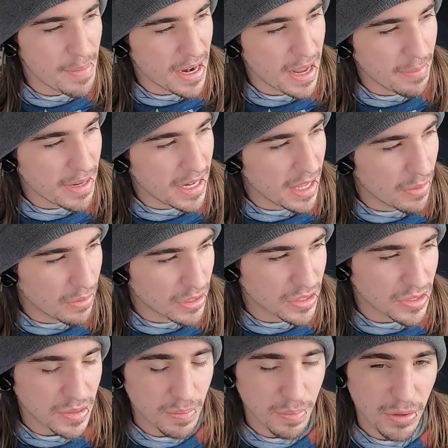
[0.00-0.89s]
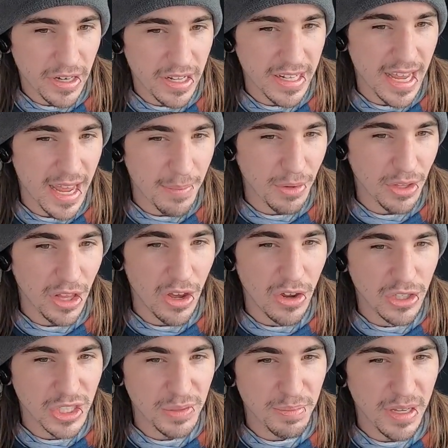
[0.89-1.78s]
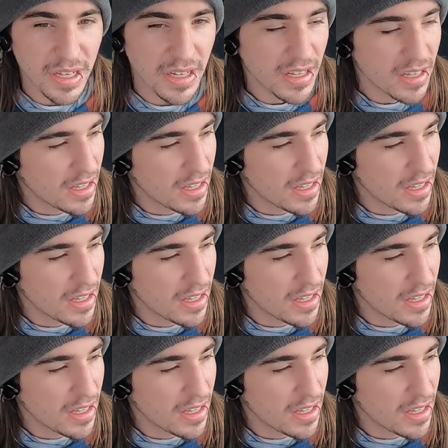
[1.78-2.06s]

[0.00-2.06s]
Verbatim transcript: and I mean, it was pretty damn close, but,